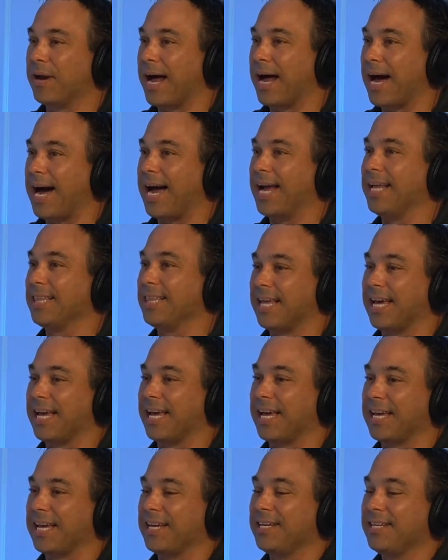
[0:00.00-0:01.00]
But I
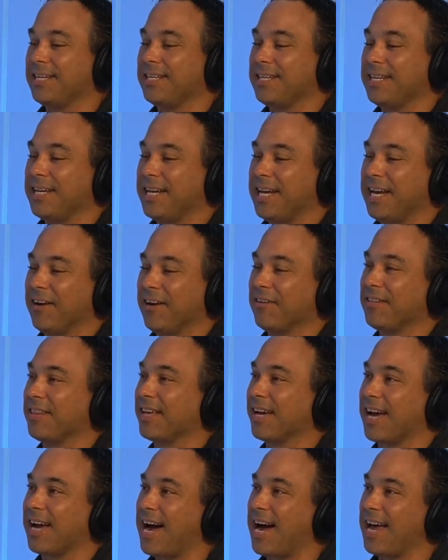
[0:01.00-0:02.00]
like hearing
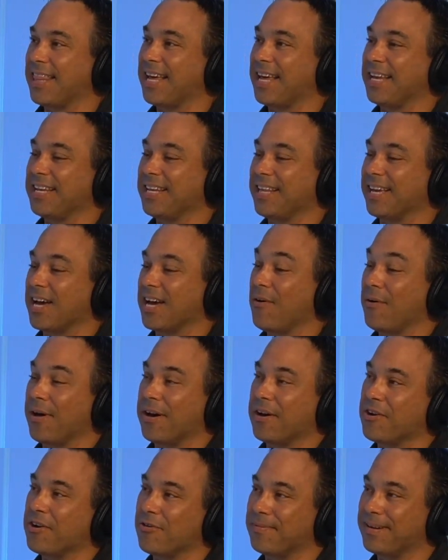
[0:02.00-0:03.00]
the guy that you're like, oh, I
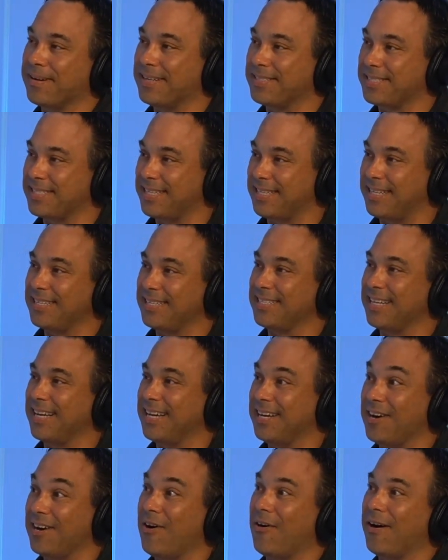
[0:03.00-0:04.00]
don't know anybody else that does
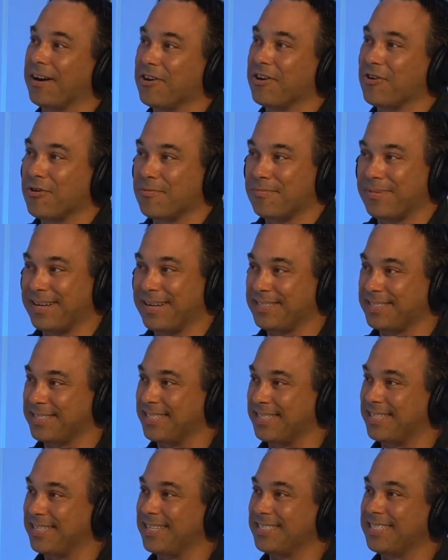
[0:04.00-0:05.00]
that. Oh, I don't know anybody else
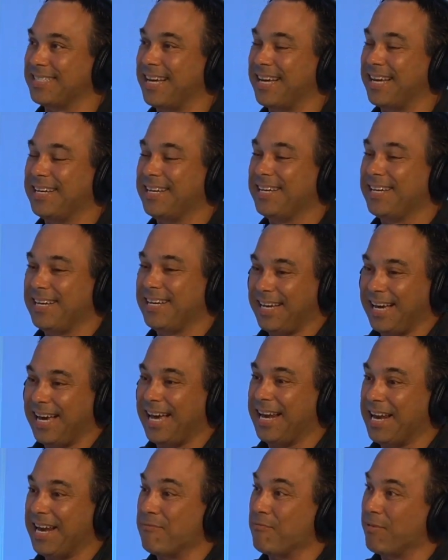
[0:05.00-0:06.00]
that does that.
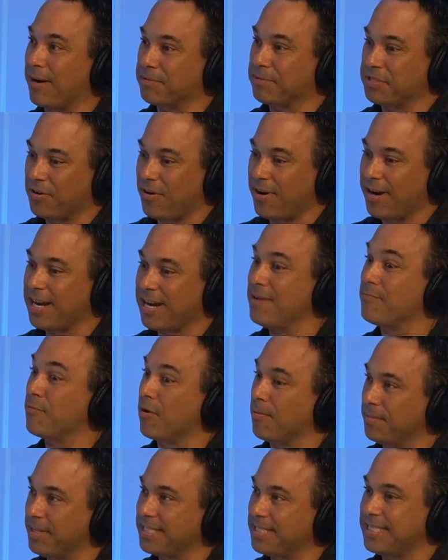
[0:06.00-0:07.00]
And then when I'm talking to him
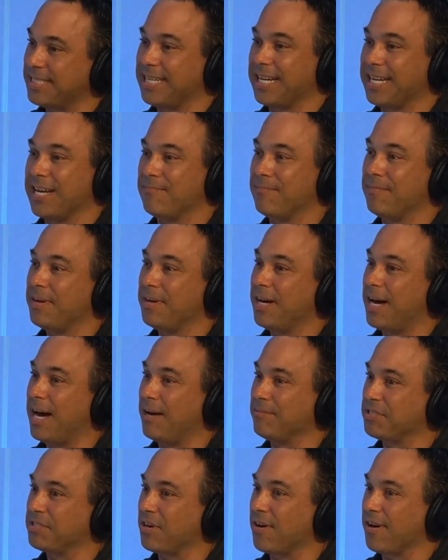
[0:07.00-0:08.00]
or I'm listening to him,
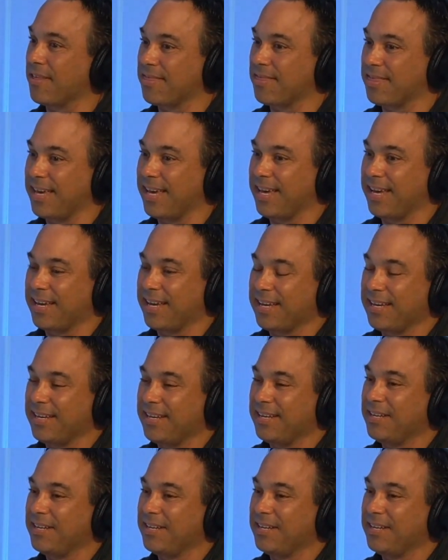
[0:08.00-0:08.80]
I'm starting to think,